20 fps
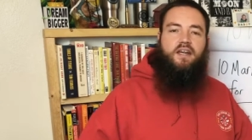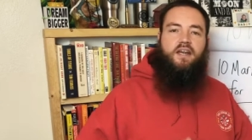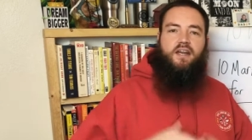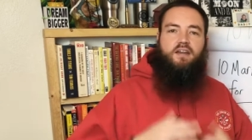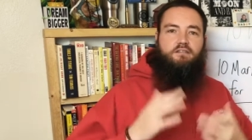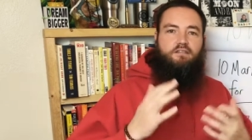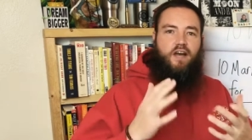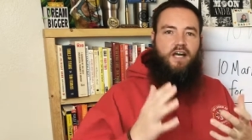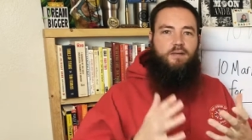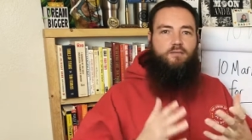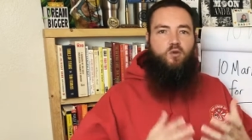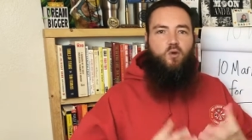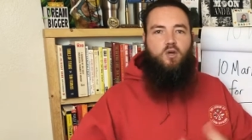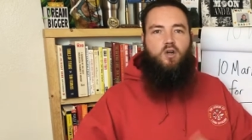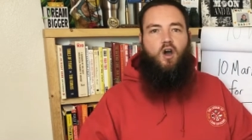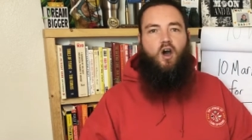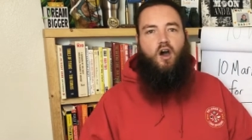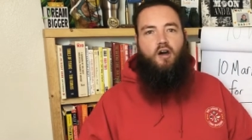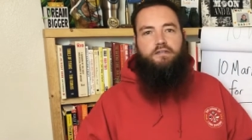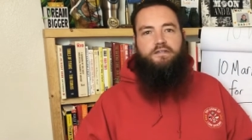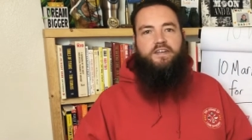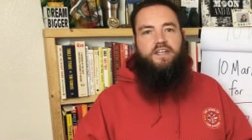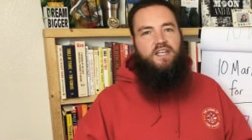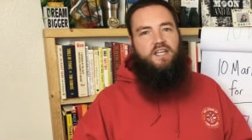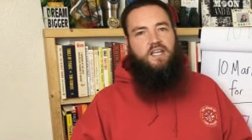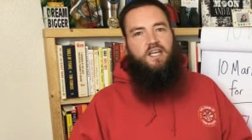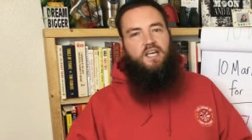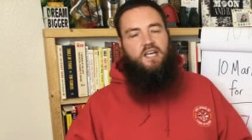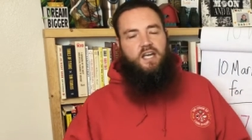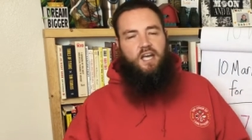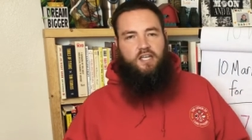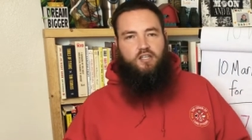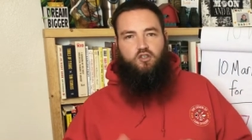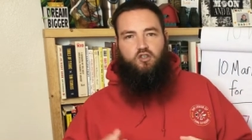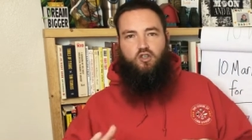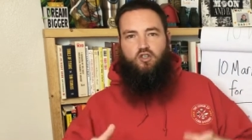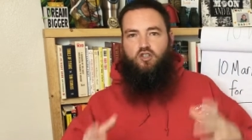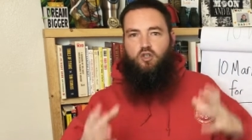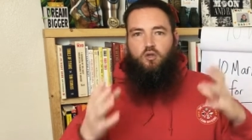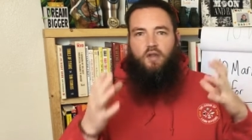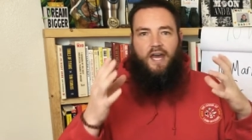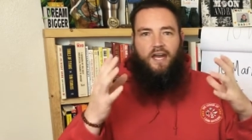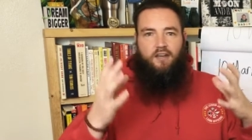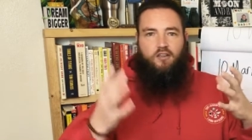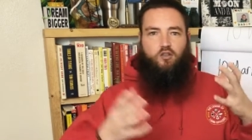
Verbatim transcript: invite them to a coffee, and you should do that